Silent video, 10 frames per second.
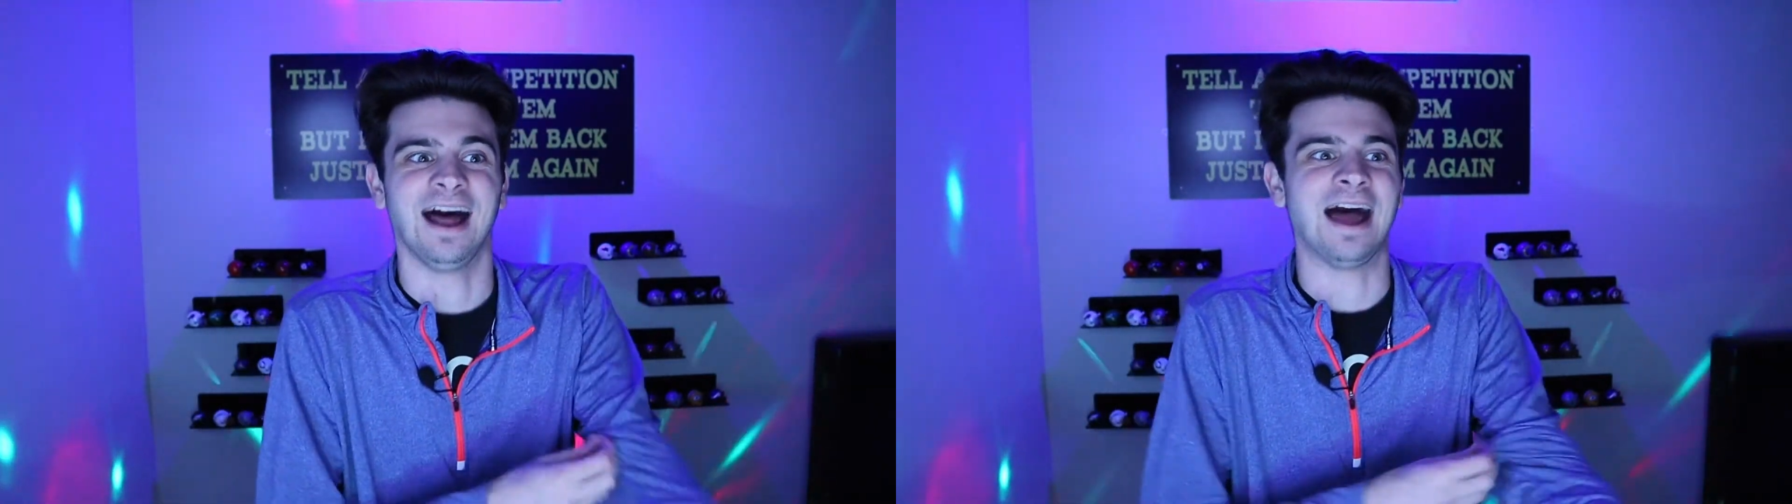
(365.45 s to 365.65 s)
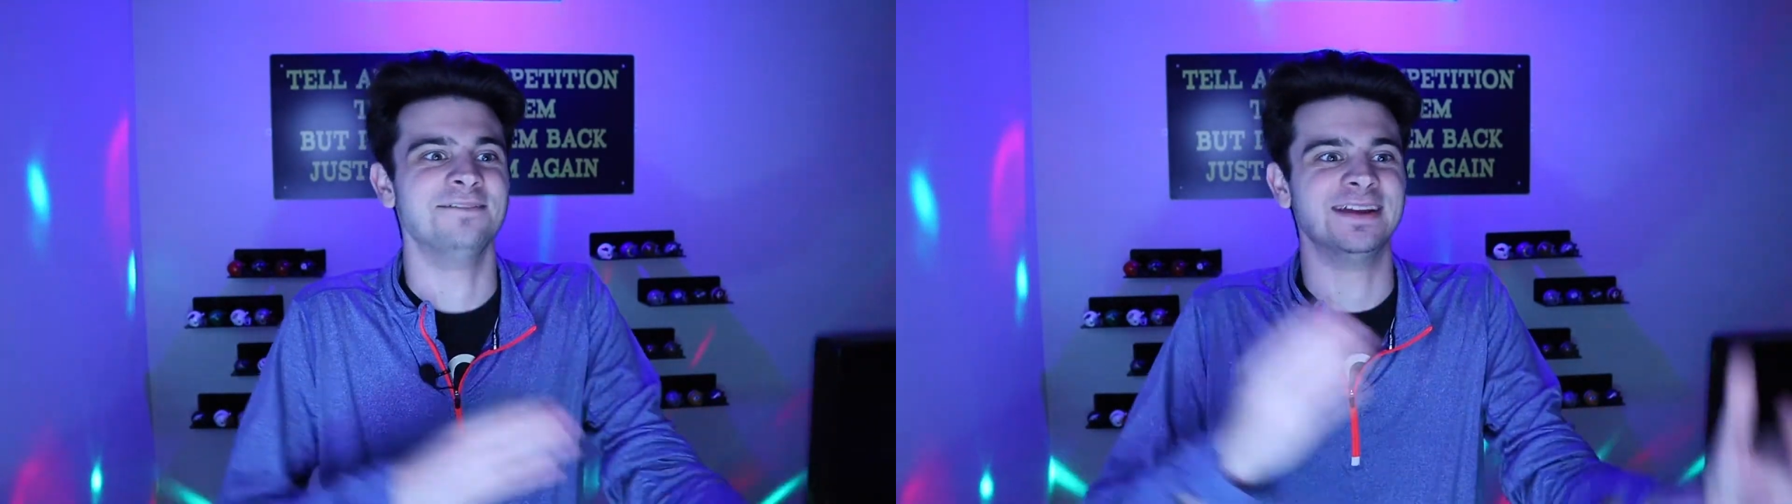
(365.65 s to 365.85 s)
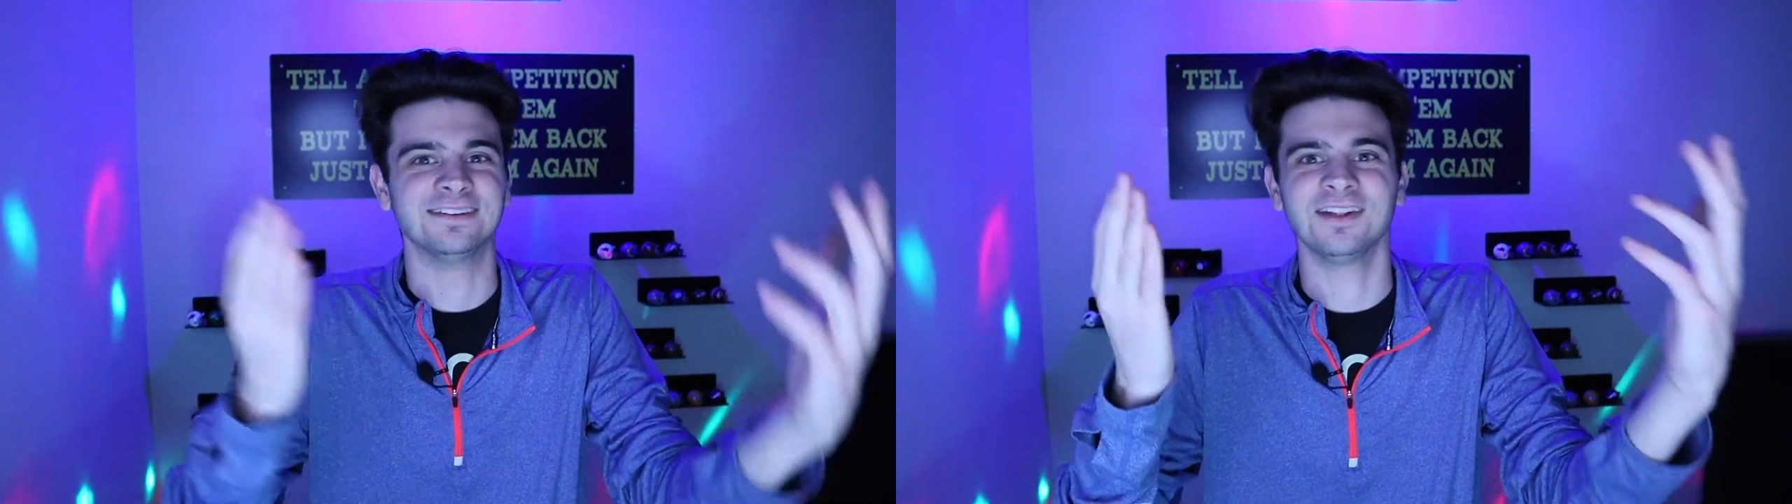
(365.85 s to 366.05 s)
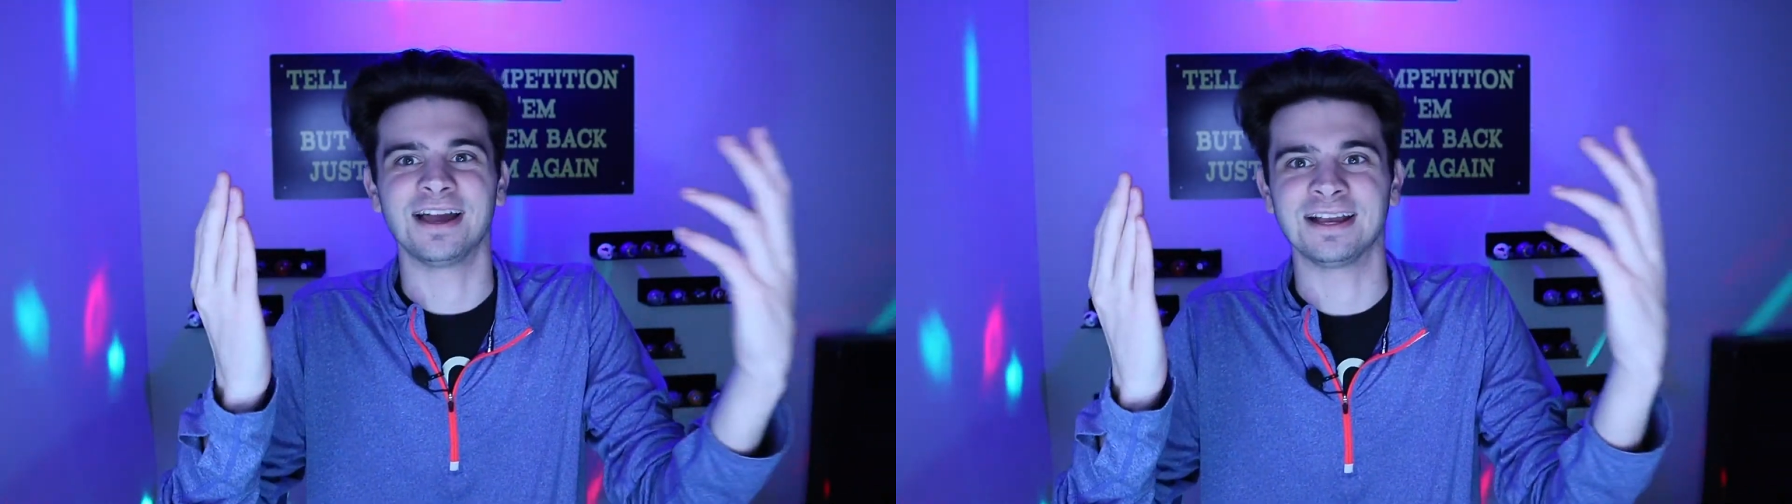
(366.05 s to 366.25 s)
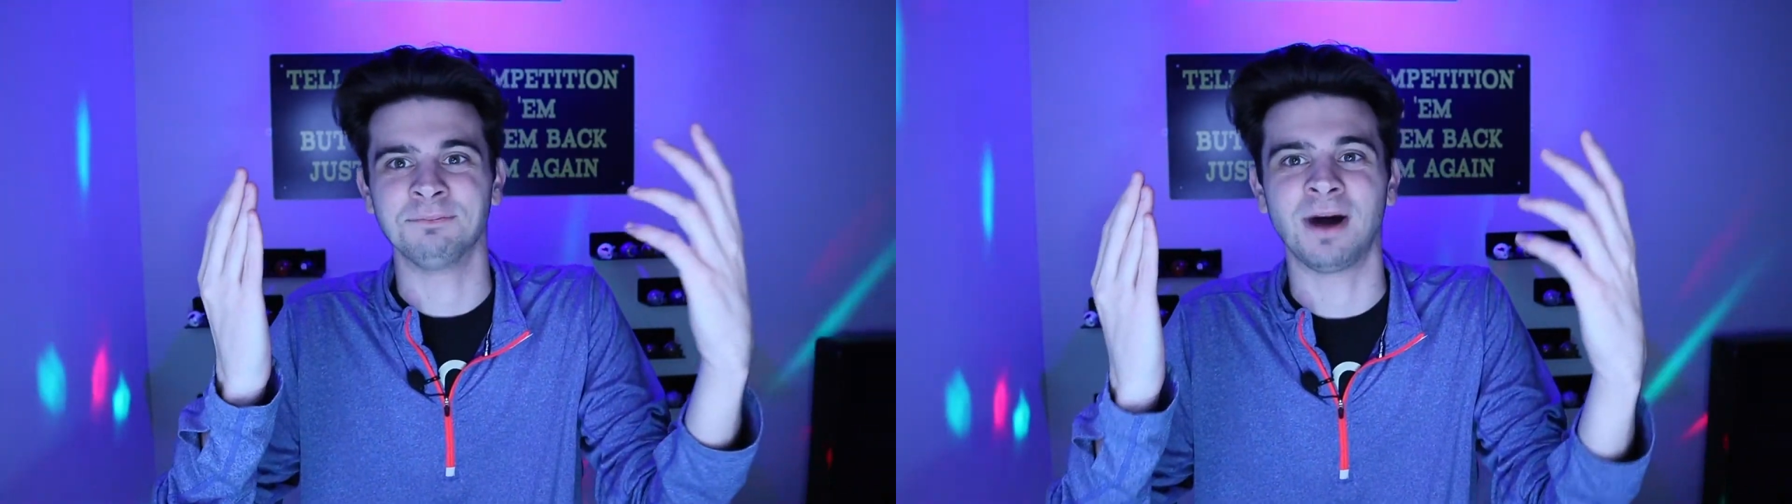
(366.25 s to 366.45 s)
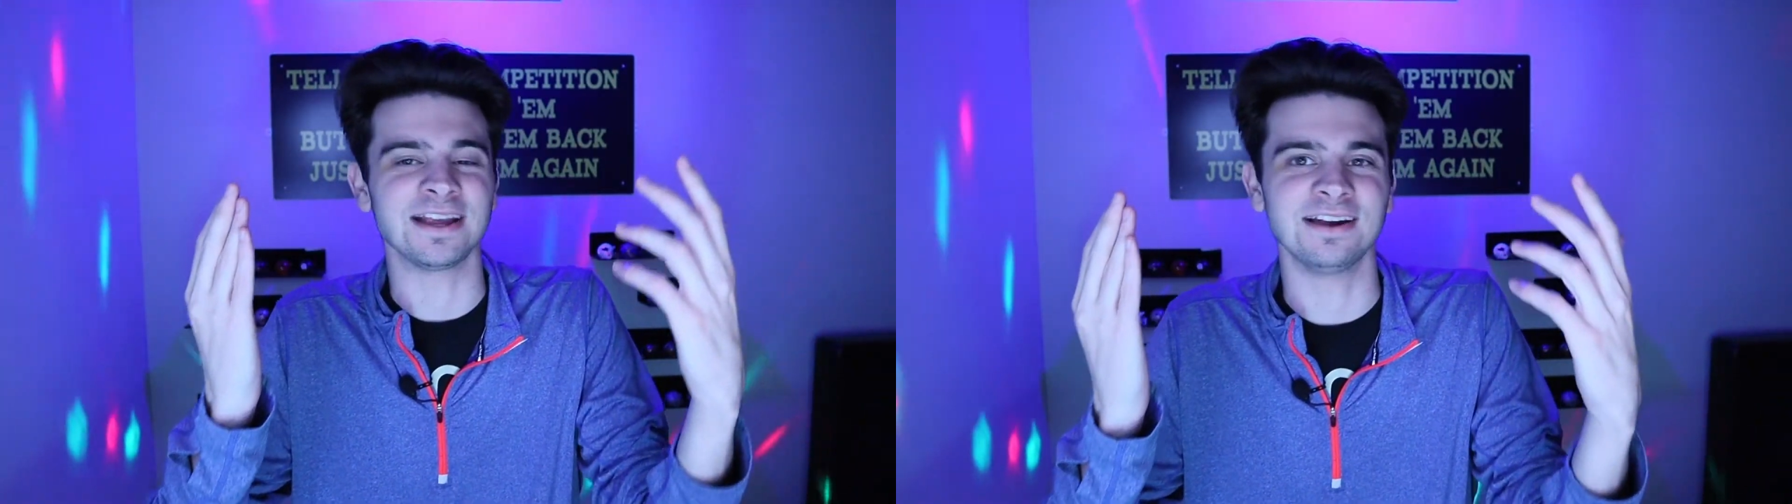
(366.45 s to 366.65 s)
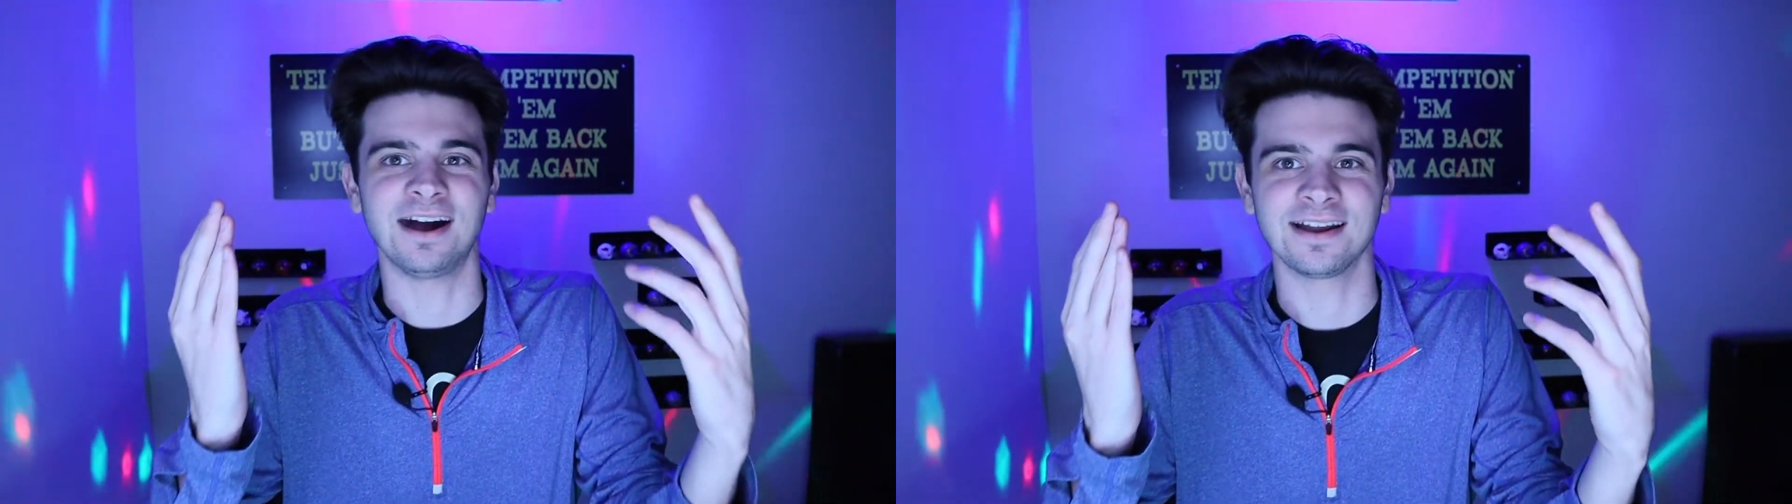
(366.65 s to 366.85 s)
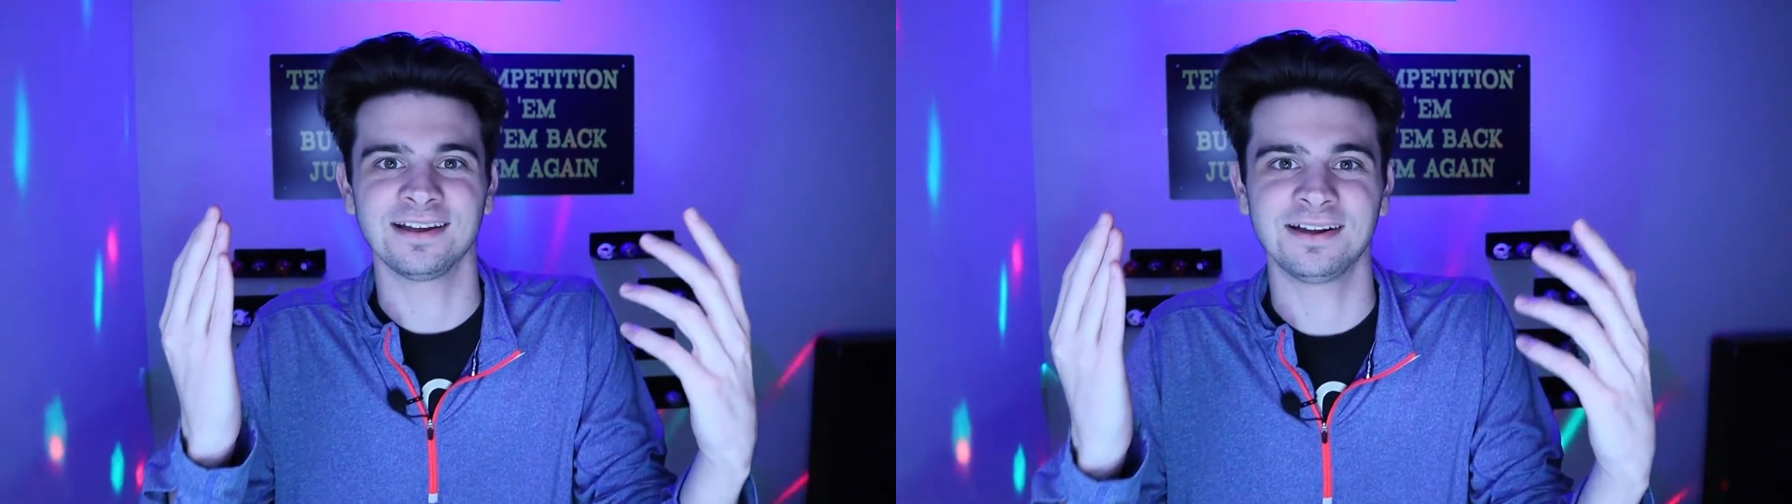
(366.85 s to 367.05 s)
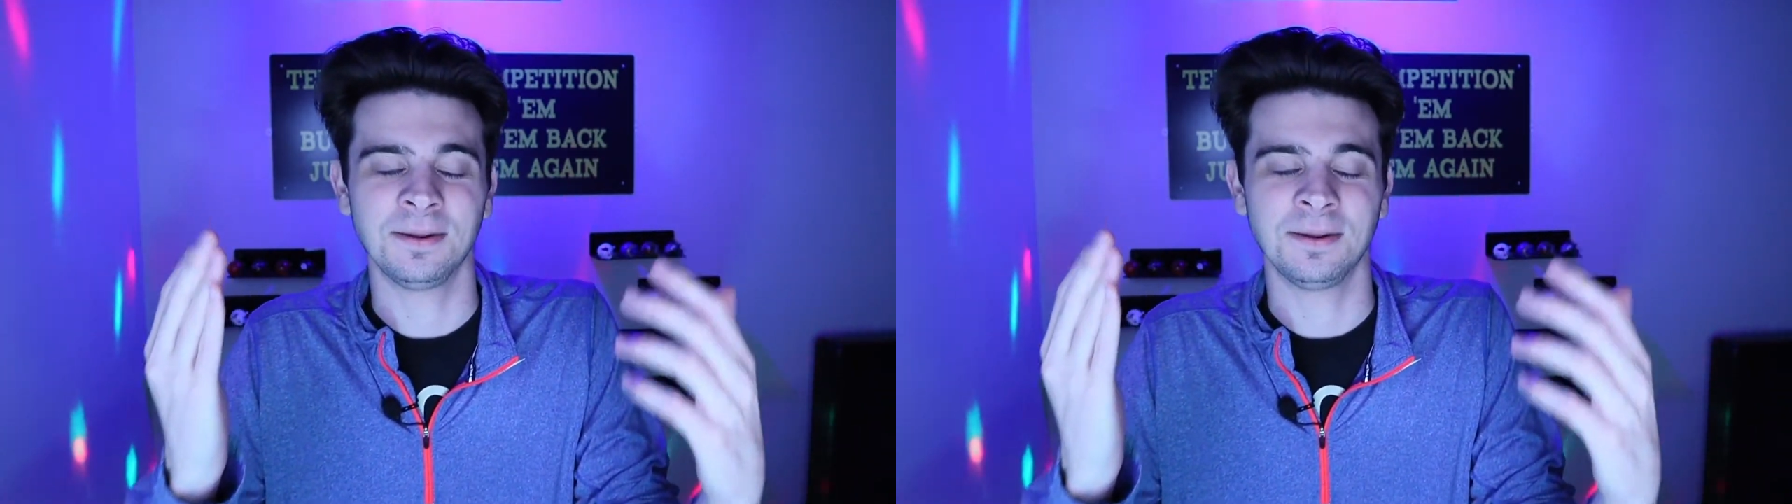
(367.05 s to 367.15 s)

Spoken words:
I mean, like, my God.